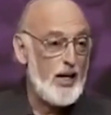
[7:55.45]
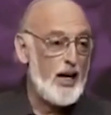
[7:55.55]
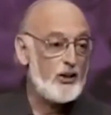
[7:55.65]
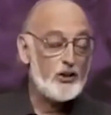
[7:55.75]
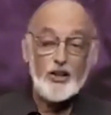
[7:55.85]

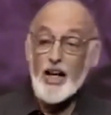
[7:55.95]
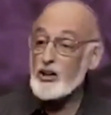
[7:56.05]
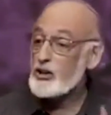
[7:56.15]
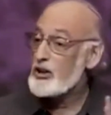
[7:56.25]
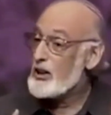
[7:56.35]
And so
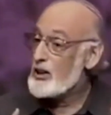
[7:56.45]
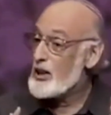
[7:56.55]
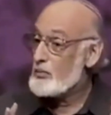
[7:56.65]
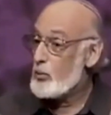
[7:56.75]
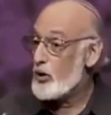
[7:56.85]
that's
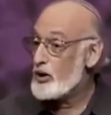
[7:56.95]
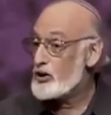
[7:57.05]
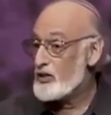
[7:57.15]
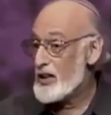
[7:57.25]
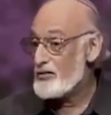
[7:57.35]
the
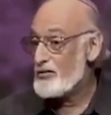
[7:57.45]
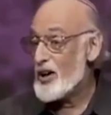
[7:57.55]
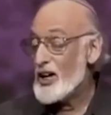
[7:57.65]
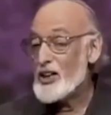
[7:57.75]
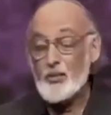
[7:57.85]
importance of that
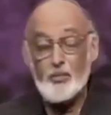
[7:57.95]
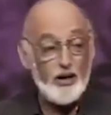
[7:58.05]
finding